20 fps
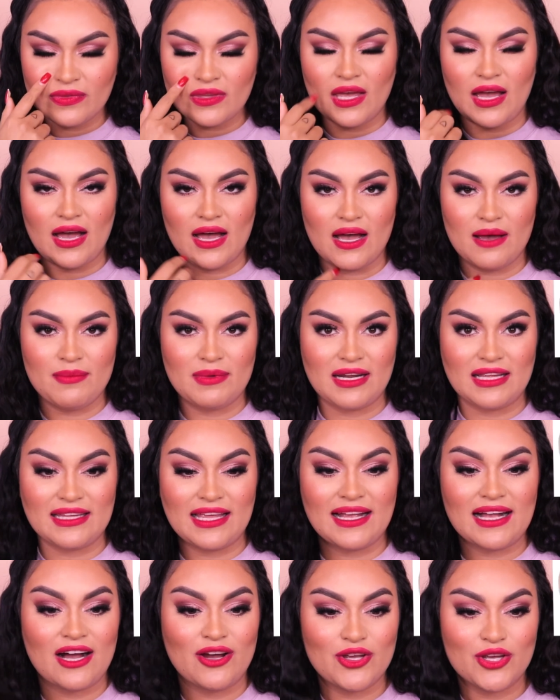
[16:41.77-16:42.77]
And I
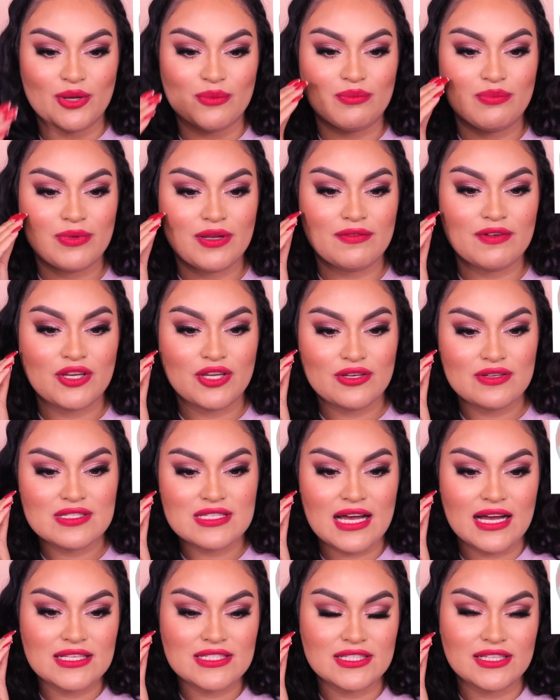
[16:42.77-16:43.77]
like how you can even use
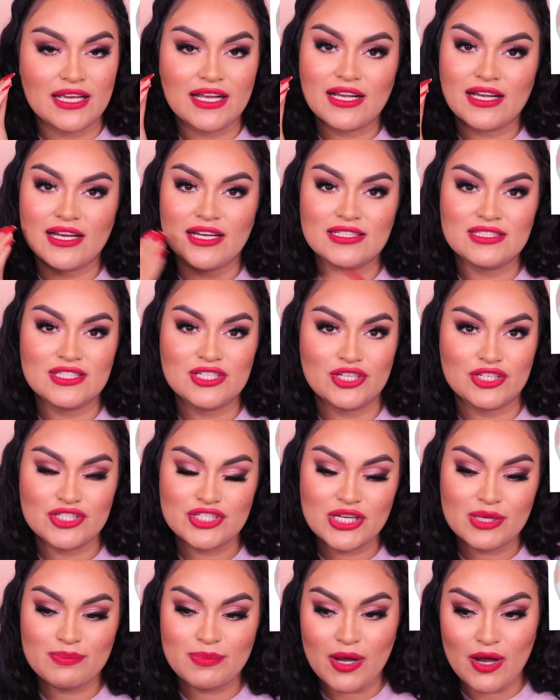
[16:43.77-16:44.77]
that to like cut to your
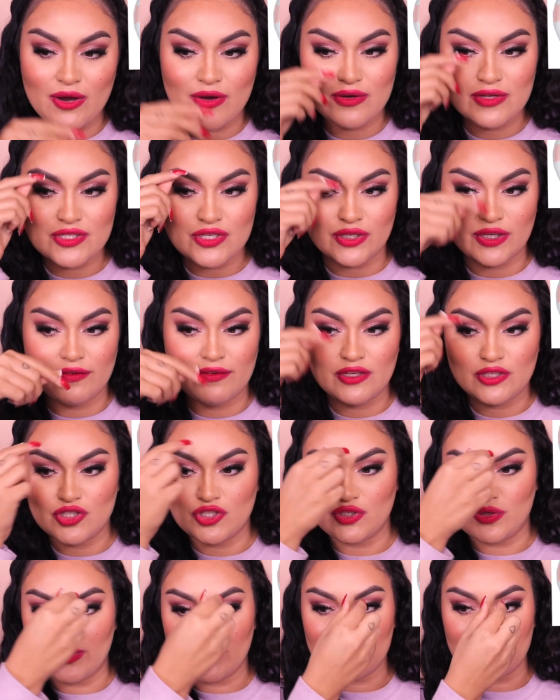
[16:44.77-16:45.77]
cheekbones, or even
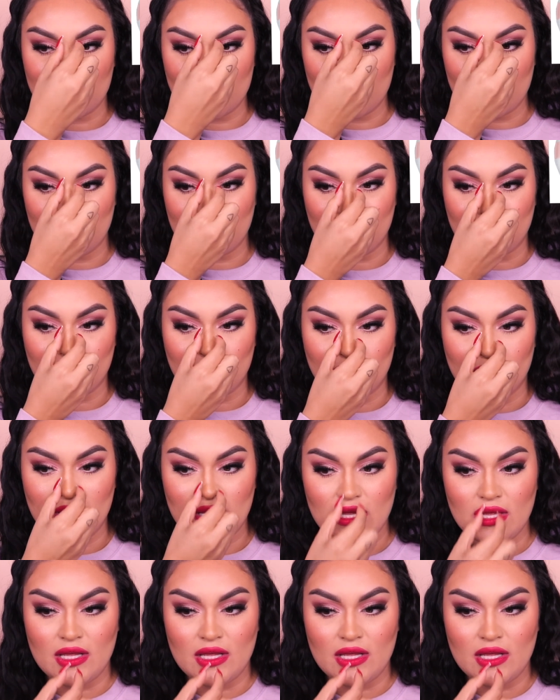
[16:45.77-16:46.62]
do it to